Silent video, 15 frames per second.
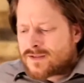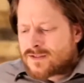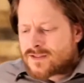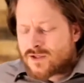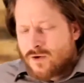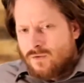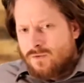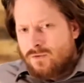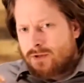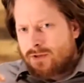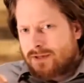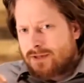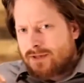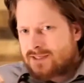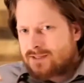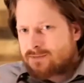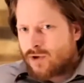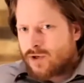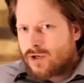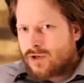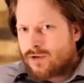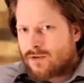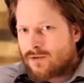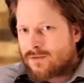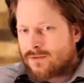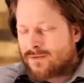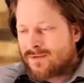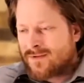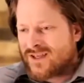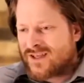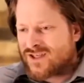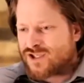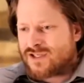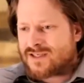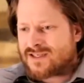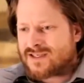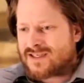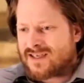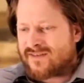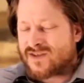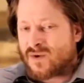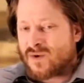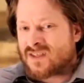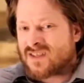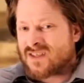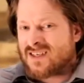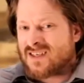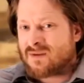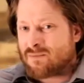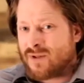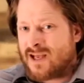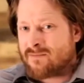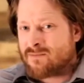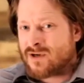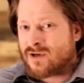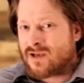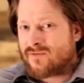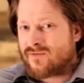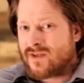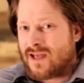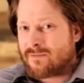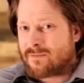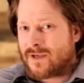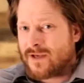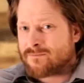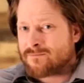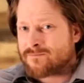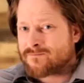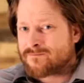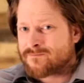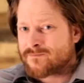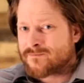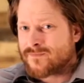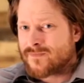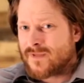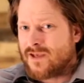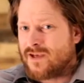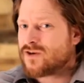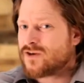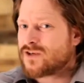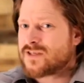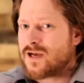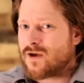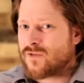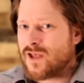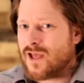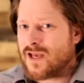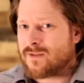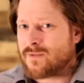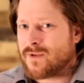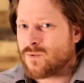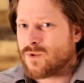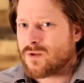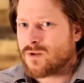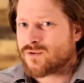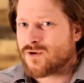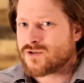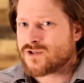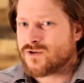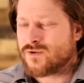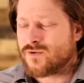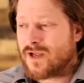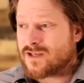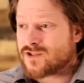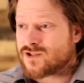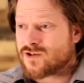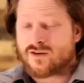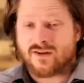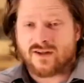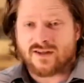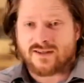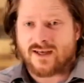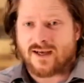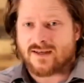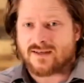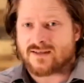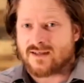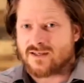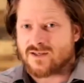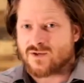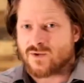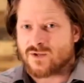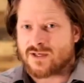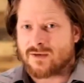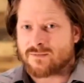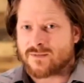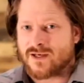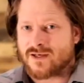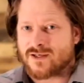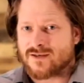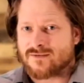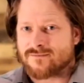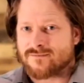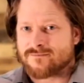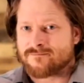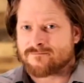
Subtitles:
So this book that Jesus gives to us is the playbook of the enemy. Here's how the enemy will approach you and turn the test into a temptation.